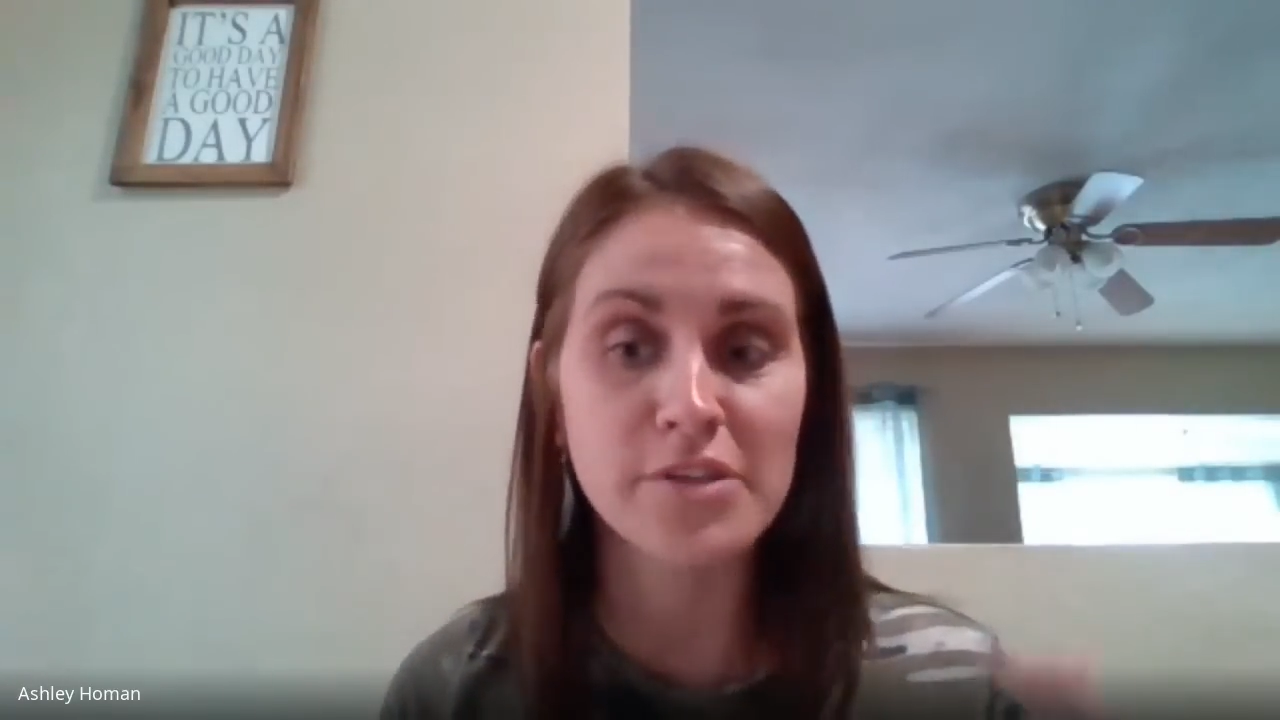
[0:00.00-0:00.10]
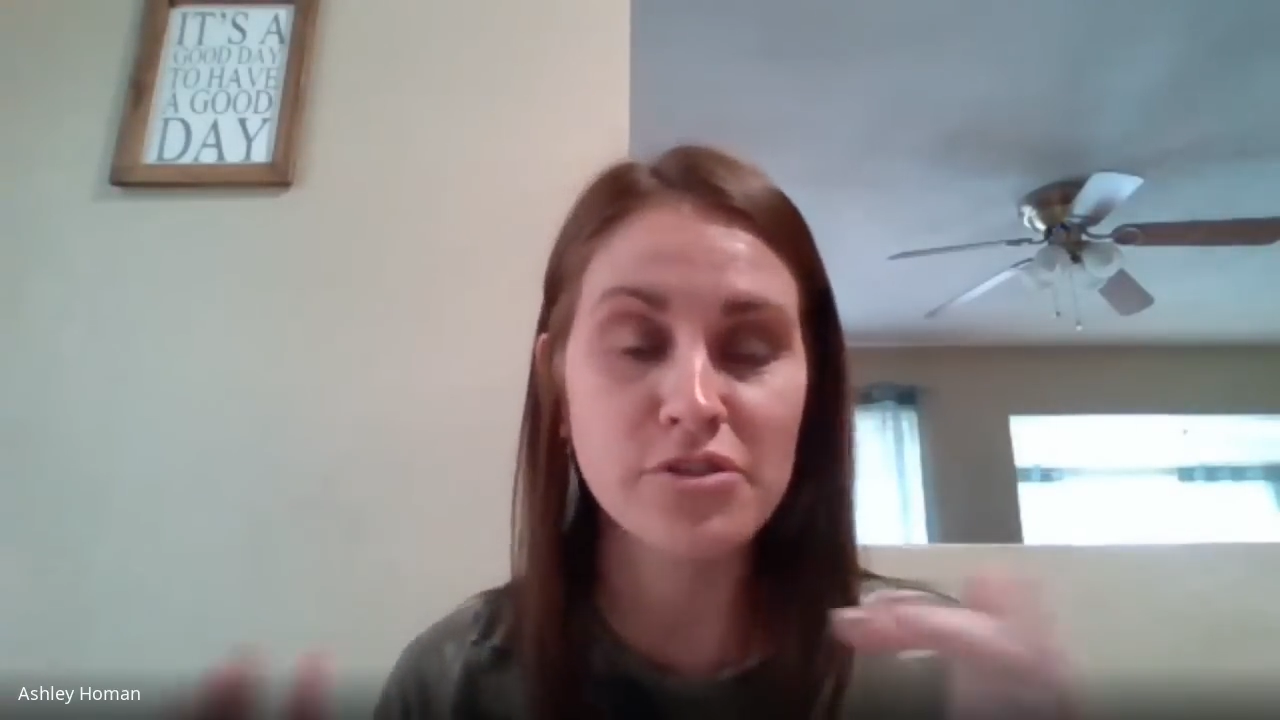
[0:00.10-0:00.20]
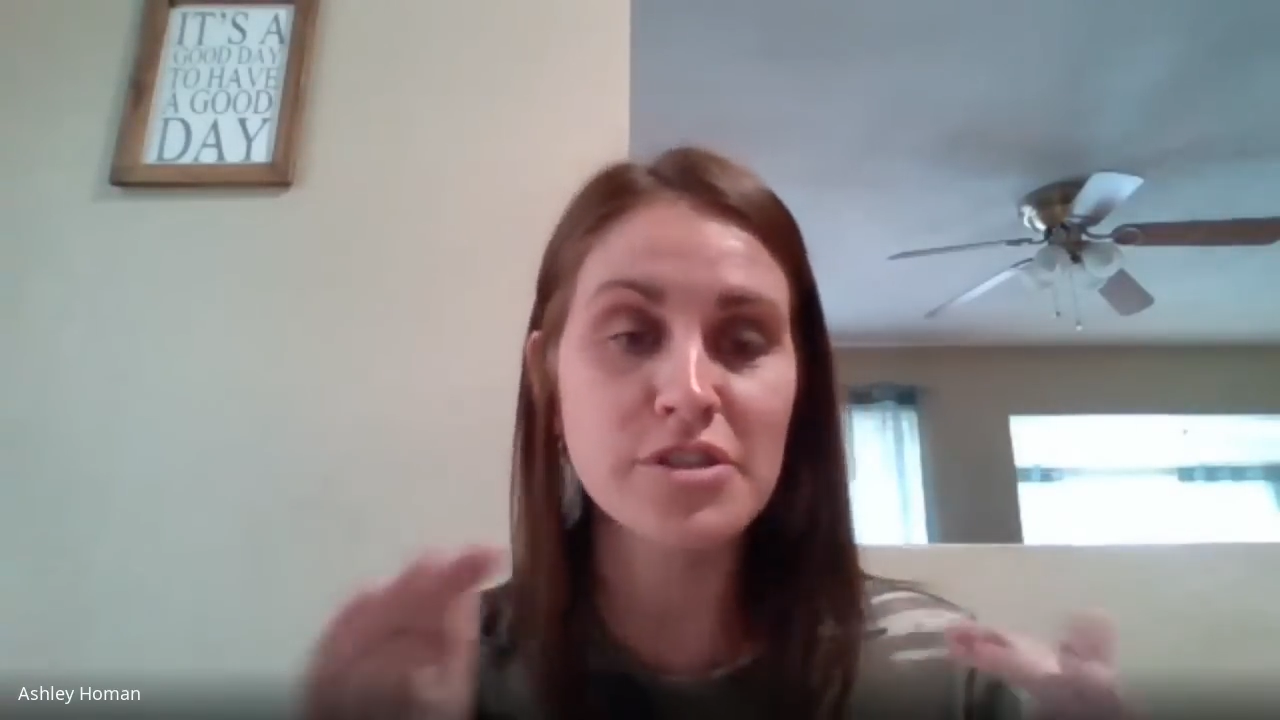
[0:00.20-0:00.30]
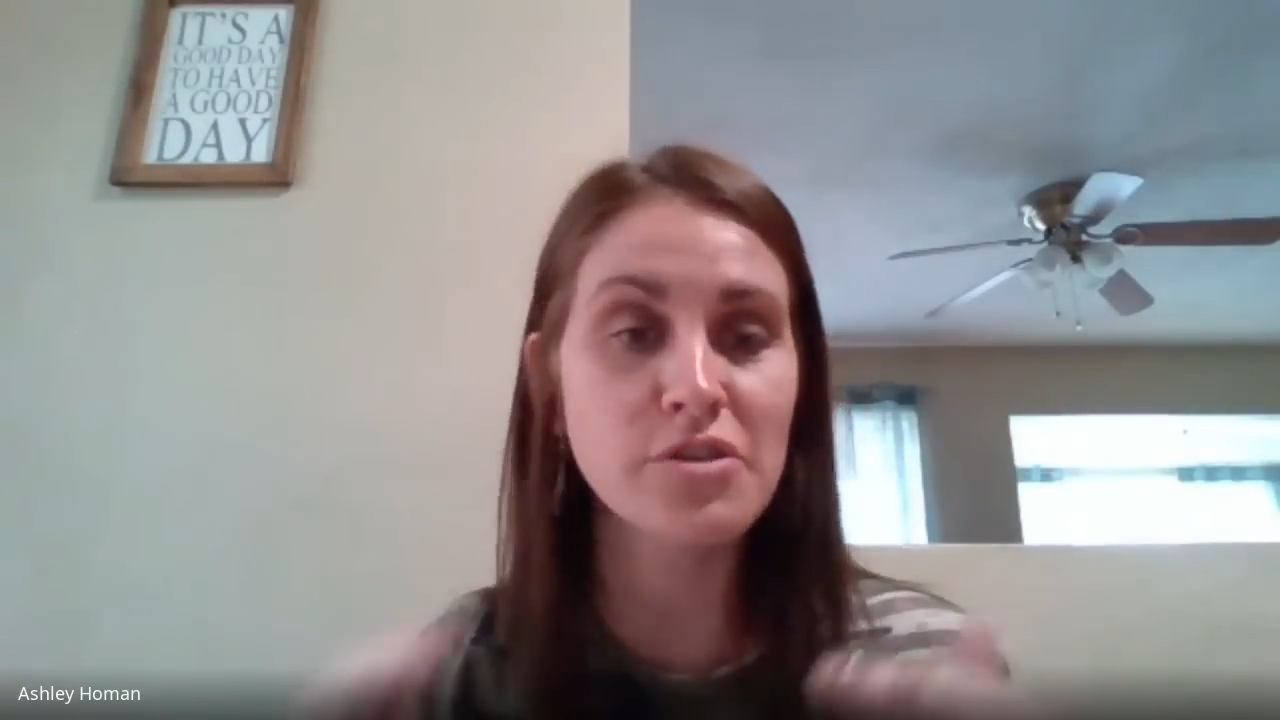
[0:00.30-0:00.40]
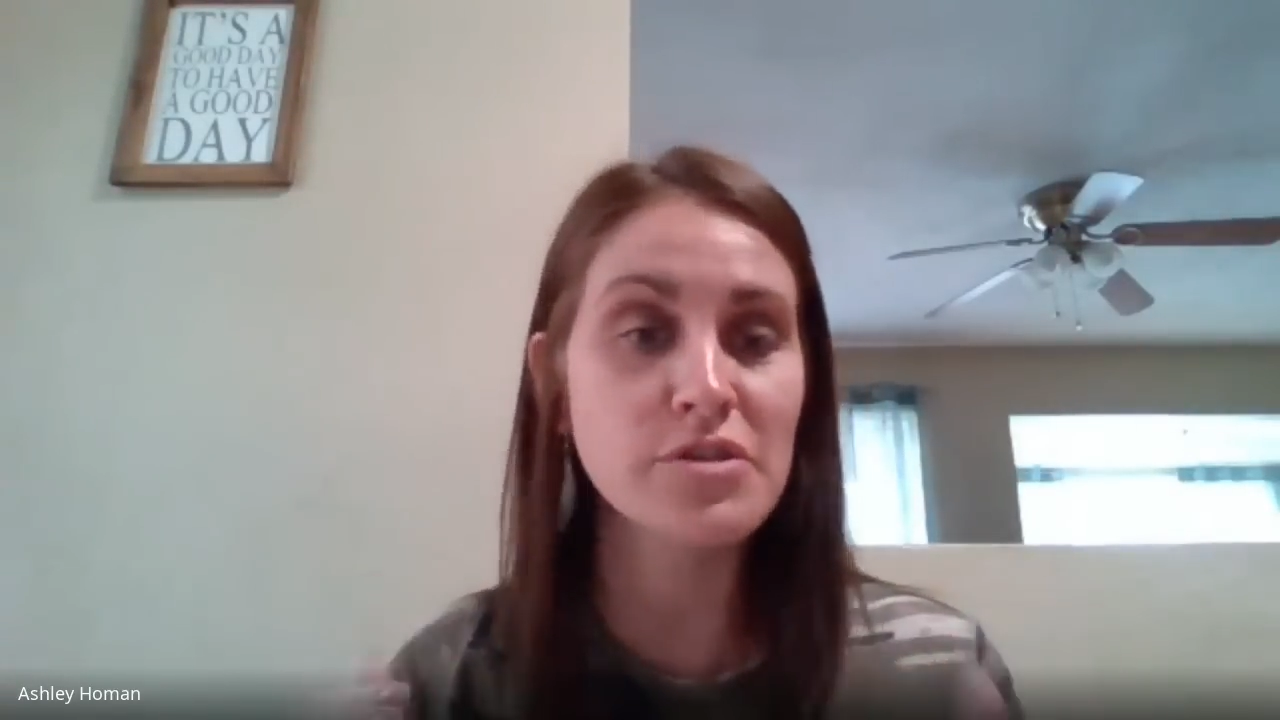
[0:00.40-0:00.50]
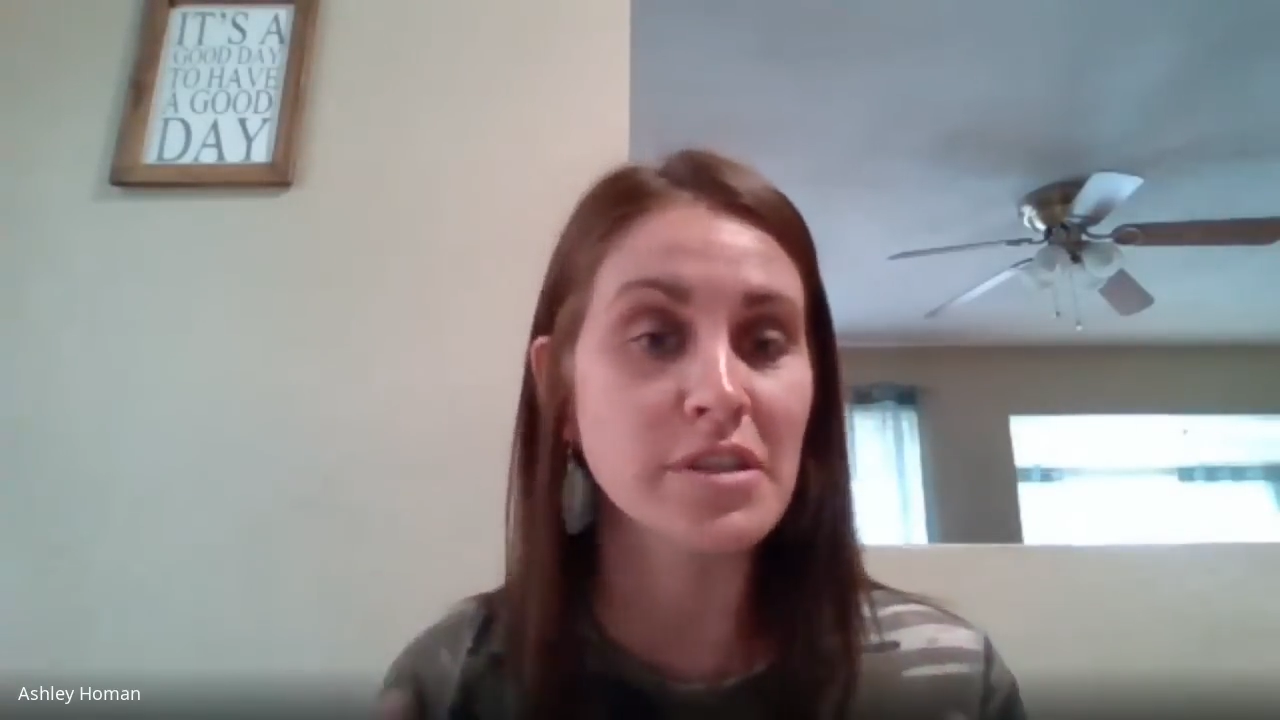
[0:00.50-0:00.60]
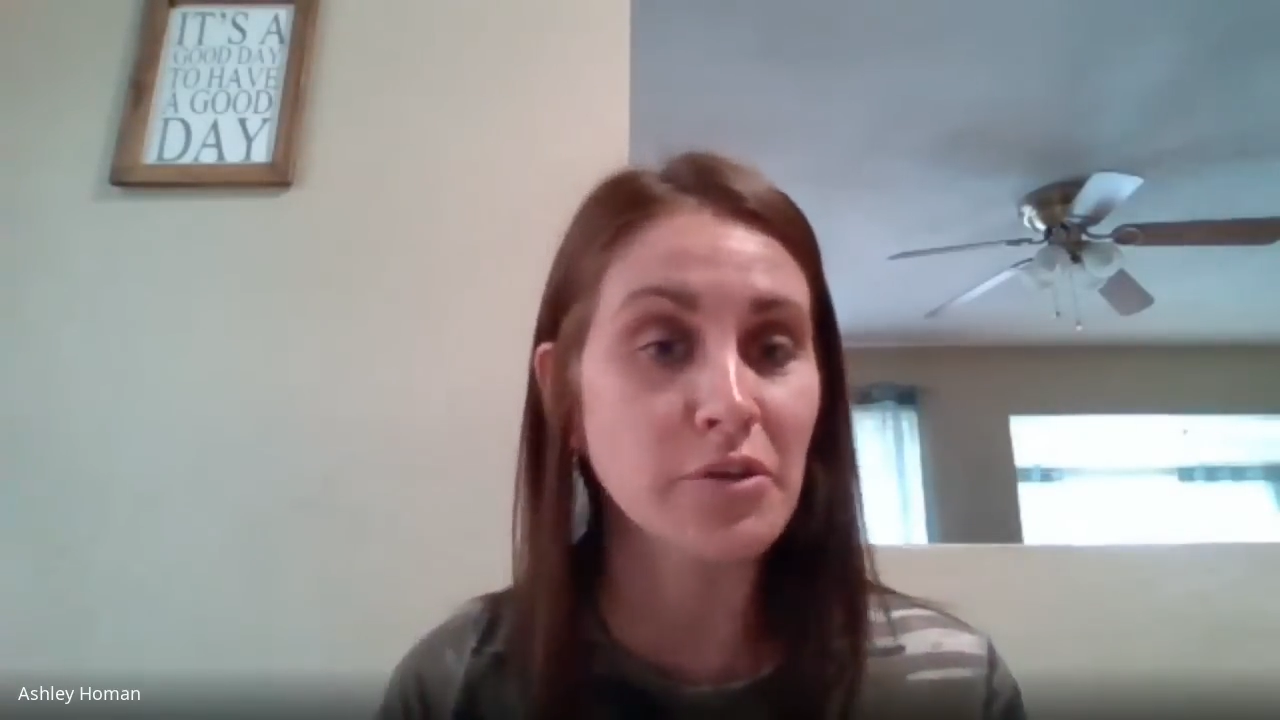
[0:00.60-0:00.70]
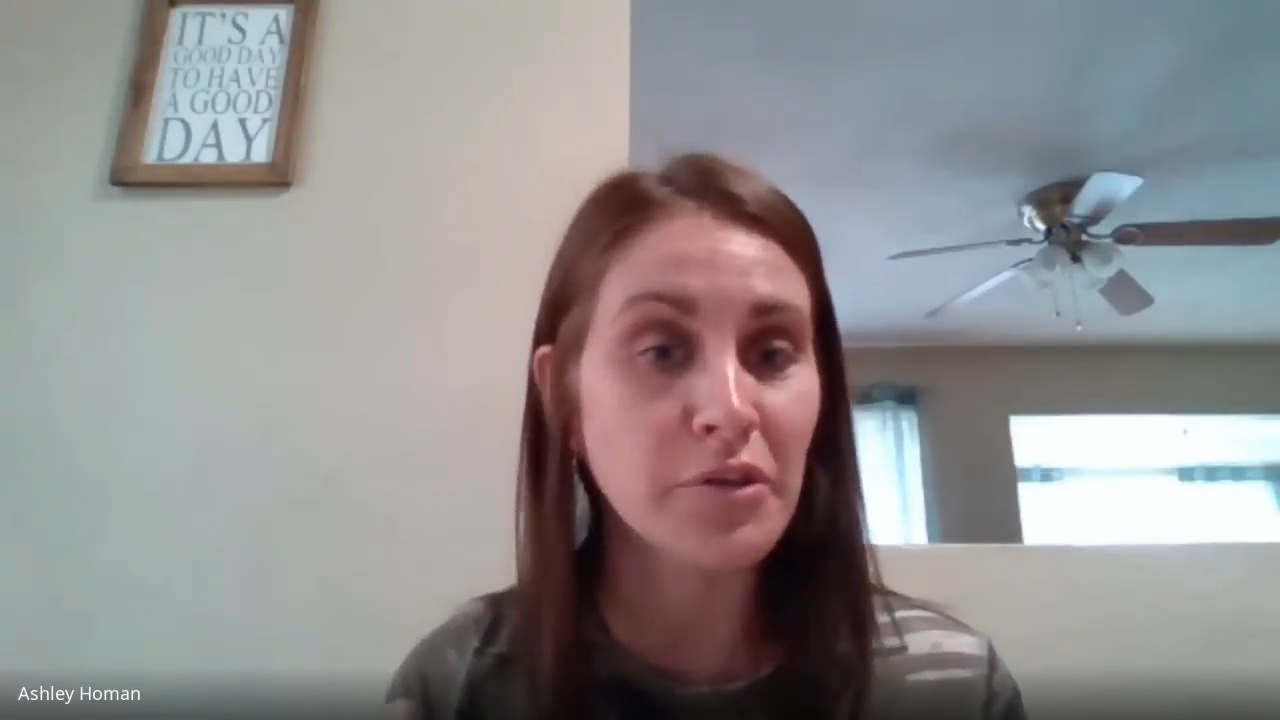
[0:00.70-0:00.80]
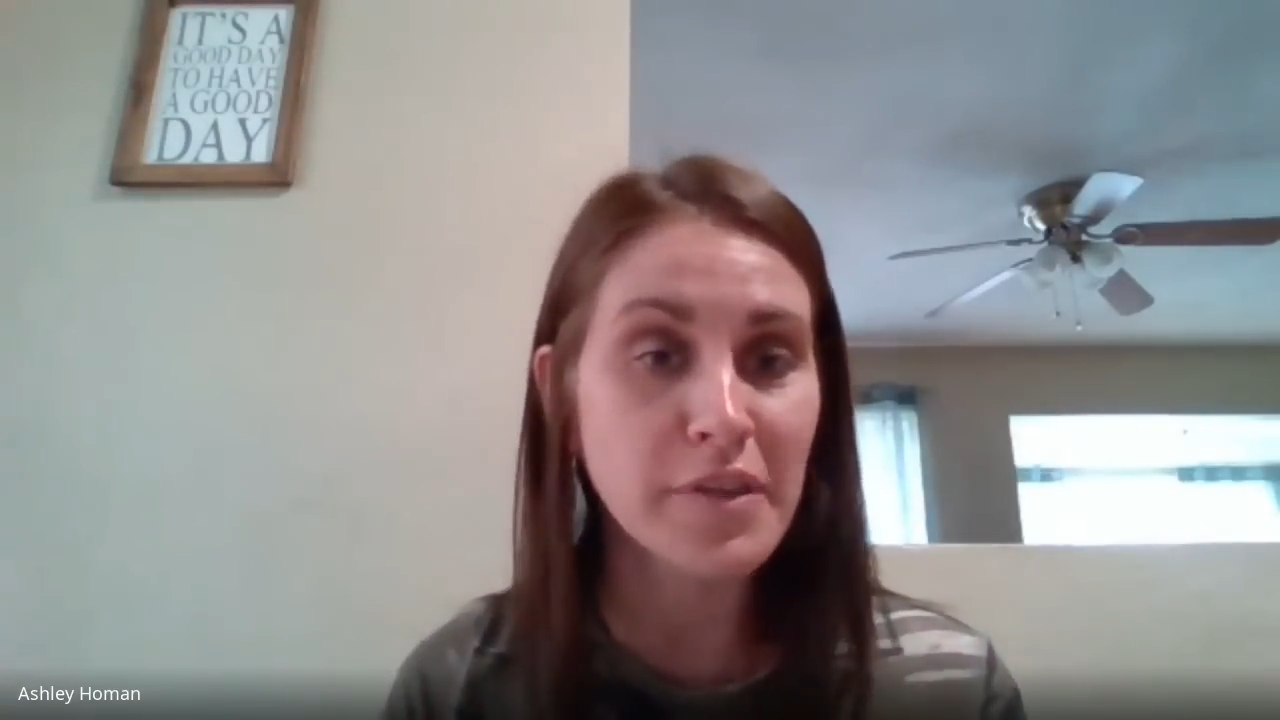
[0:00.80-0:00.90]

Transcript: So just those little